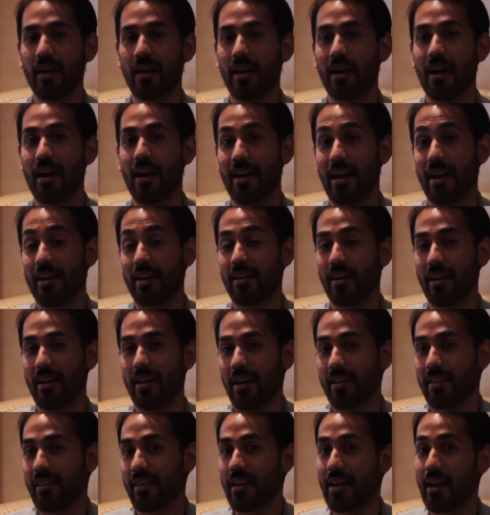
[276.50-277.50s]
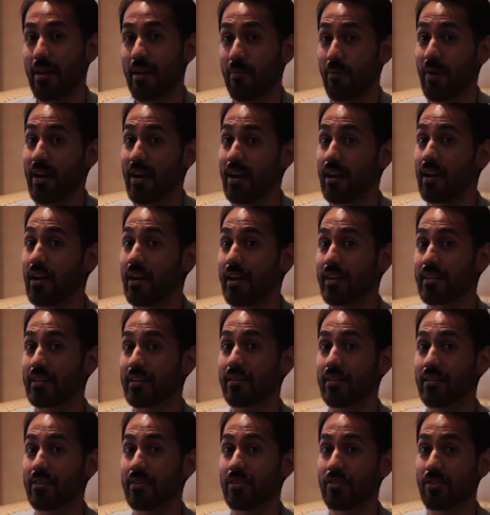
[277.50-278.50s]
and I, and I think I really like
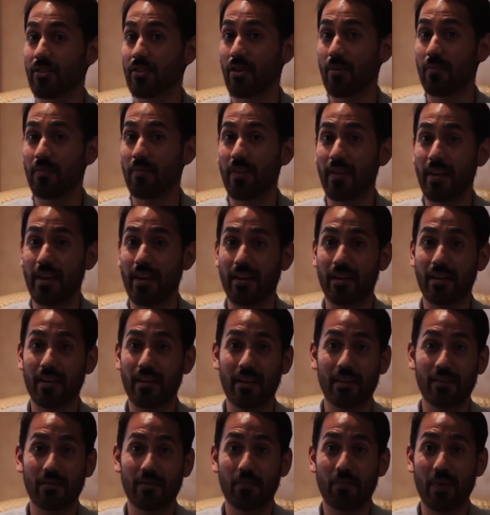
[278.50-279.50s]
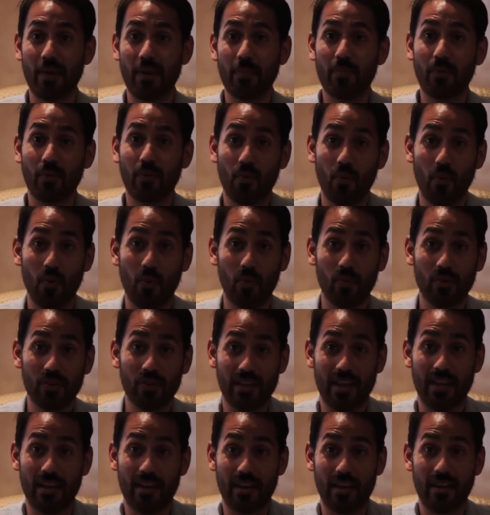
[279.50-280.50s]
something and people who
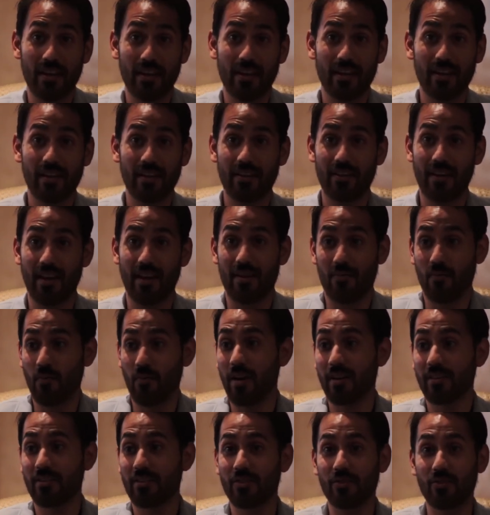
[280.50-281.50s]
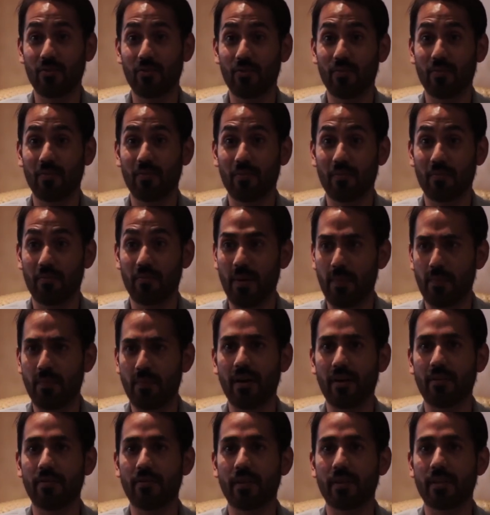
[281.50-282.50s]
see and want to be
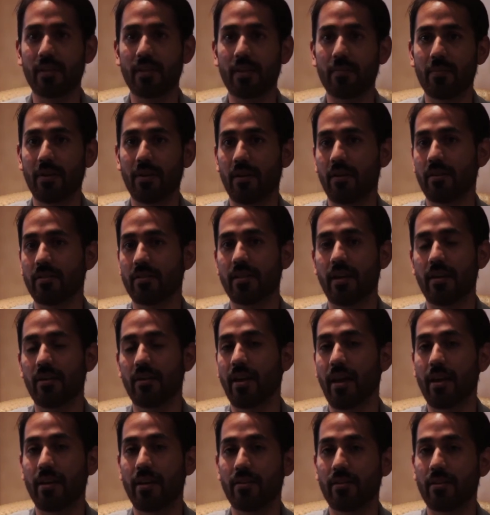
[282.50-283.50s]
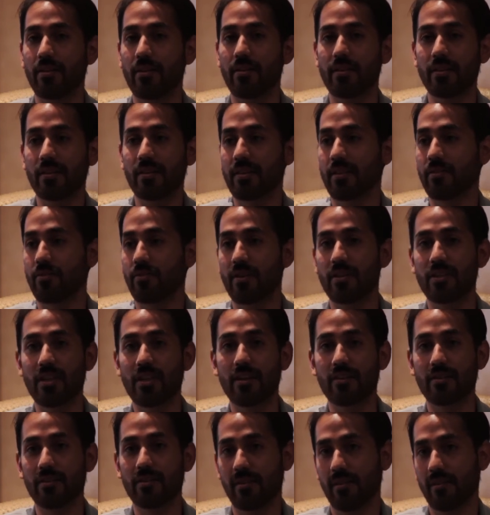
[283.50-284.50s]
part of the team and not say, okay, you know, this is a
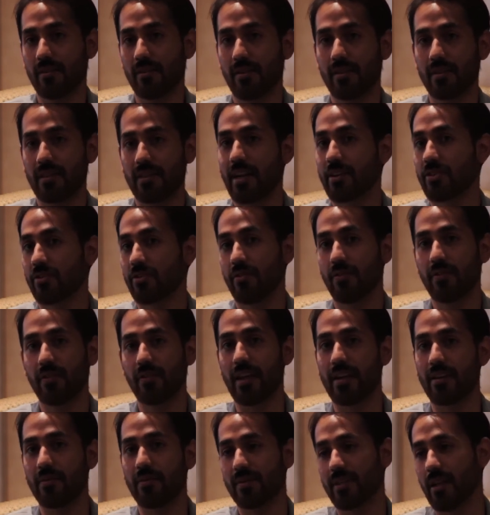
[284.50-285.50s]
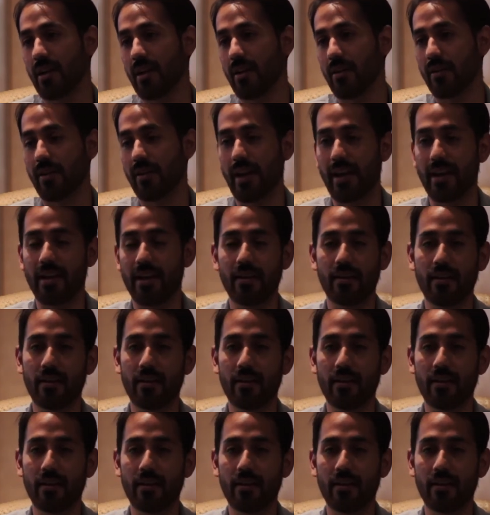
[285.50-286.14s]
transaction, transactional thing. It's like, okay,